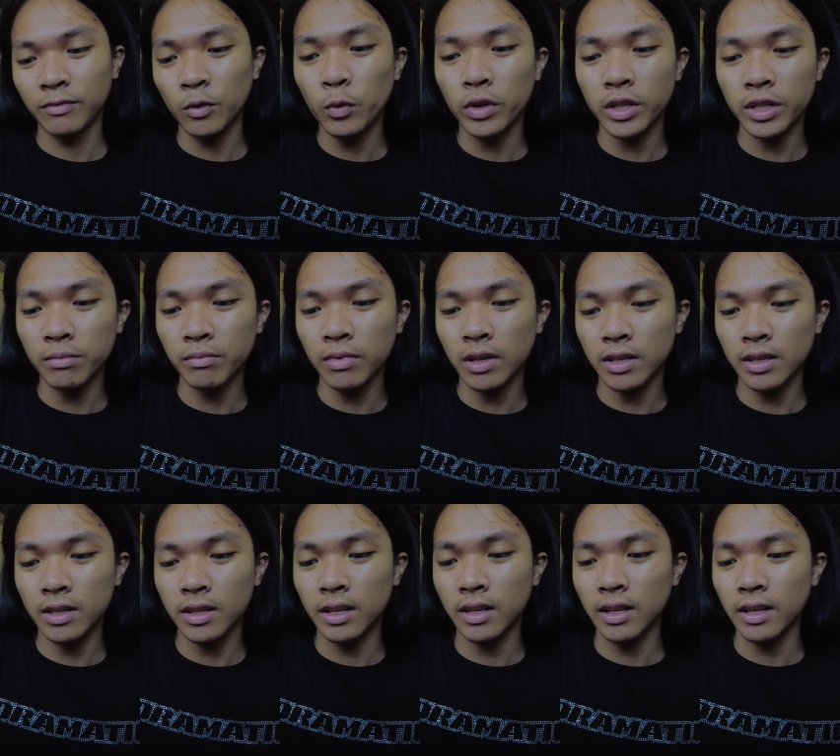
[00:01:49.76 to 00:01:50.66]
which
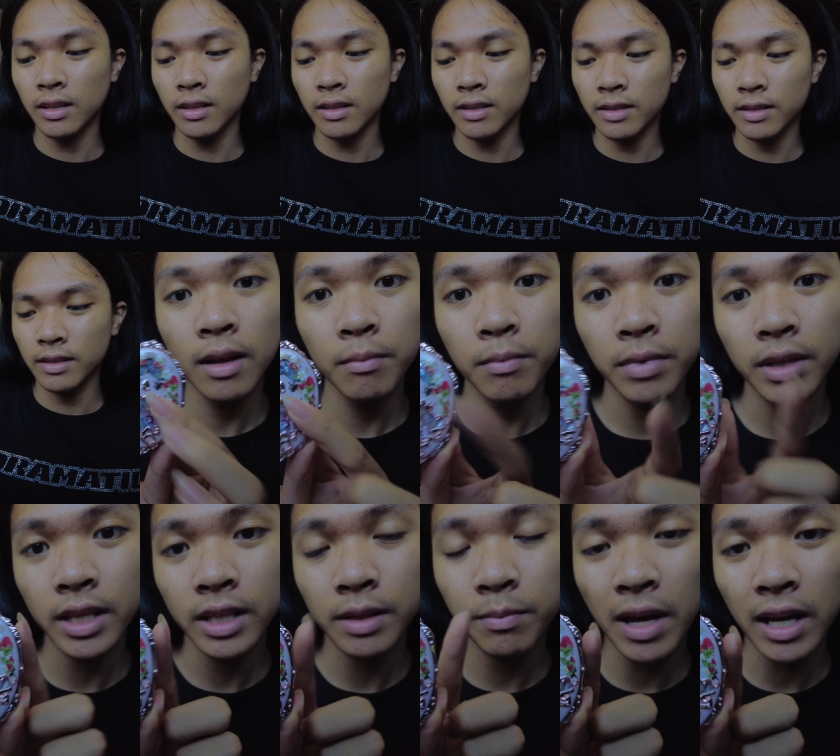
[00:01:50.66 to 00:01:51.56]
blush it is, but
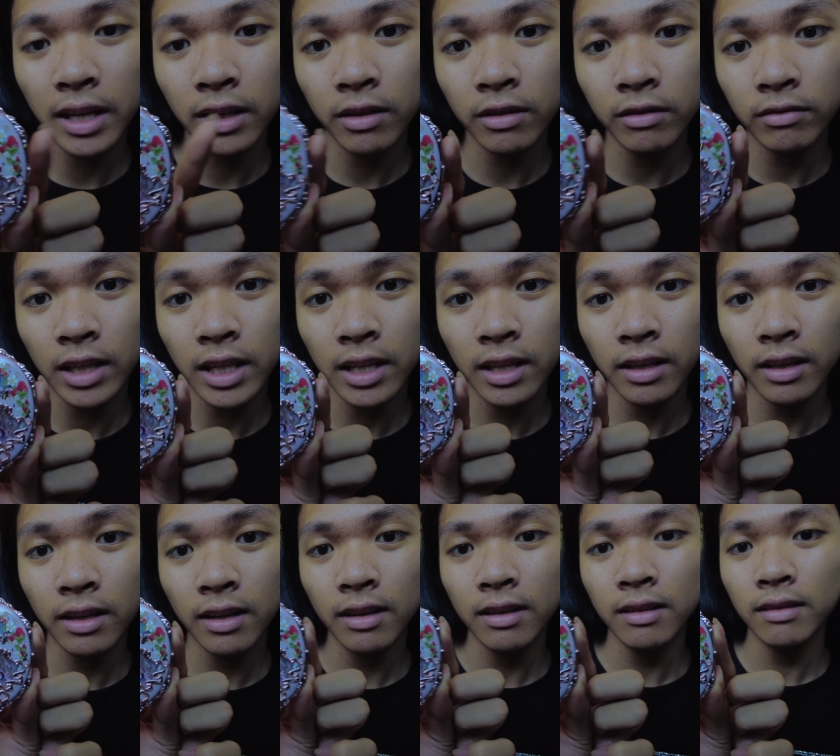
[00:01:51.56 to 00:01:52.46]
this bad girl right
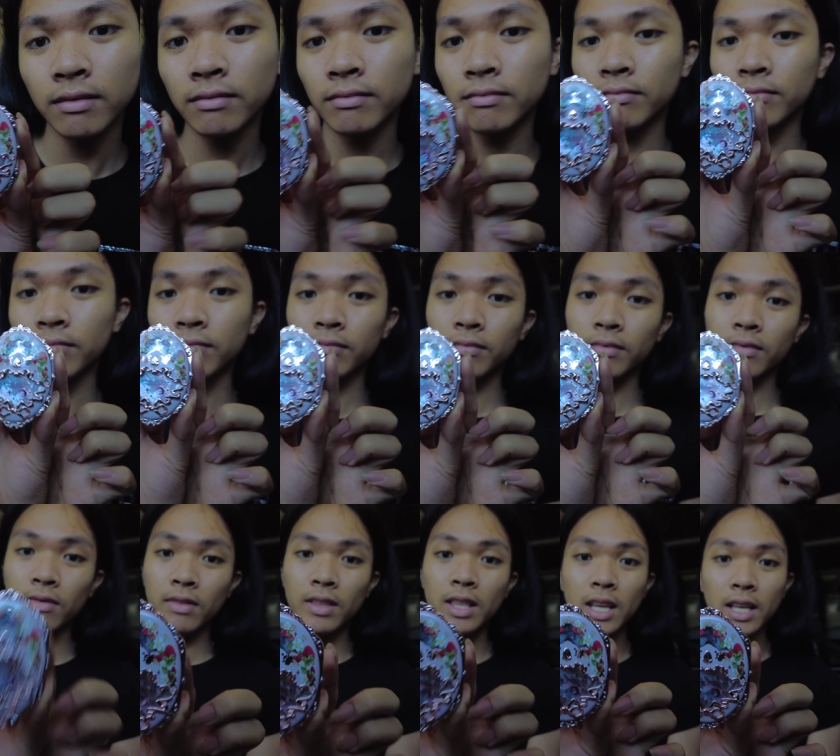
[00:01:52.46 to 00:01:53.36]
here.
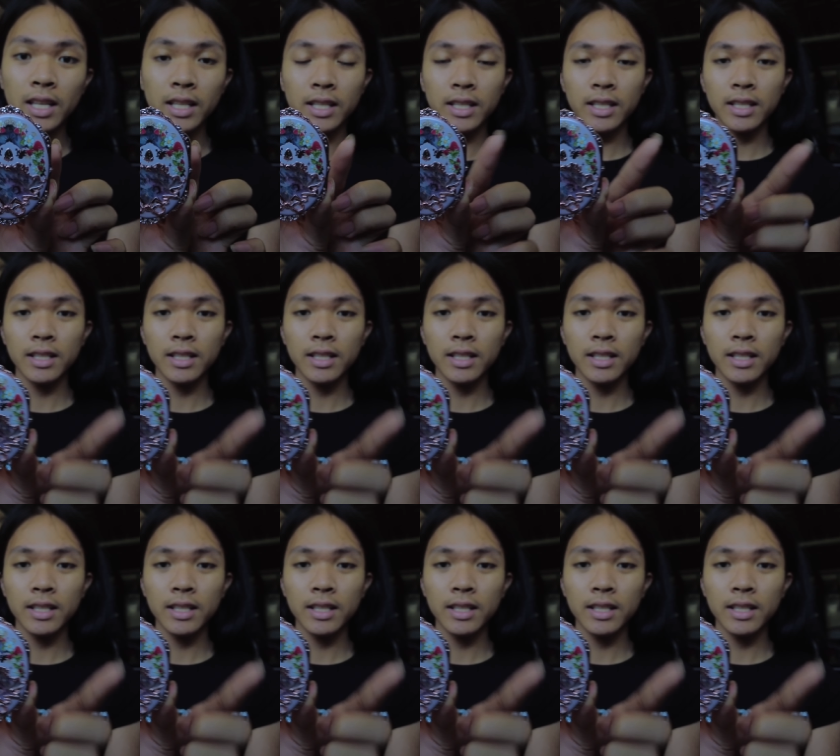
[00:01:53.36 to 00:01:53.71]
This